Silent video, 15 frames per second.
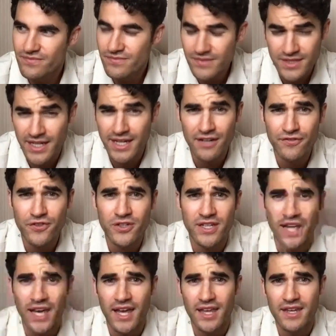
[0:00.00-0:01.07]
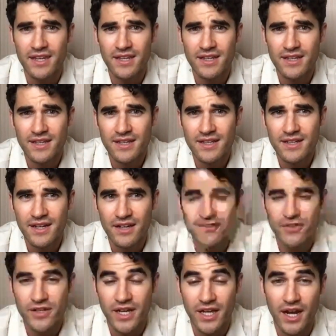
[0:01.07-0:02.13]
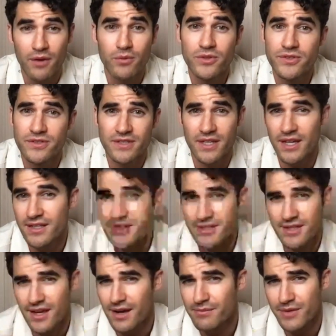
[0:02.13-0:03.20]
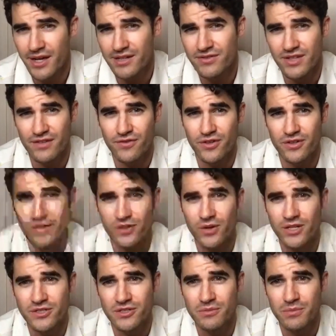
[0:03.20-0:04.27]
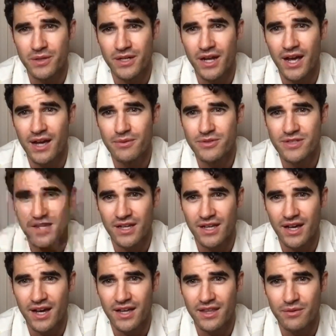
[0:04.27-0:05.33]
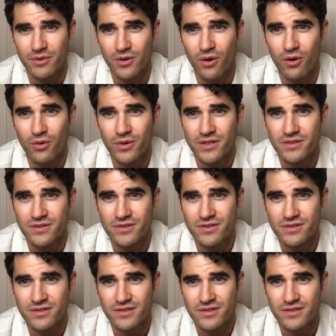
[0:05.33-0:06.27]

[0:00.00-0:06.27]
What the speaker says: Like I forget. I'm kind of diverting the question, but I was that guy that would always,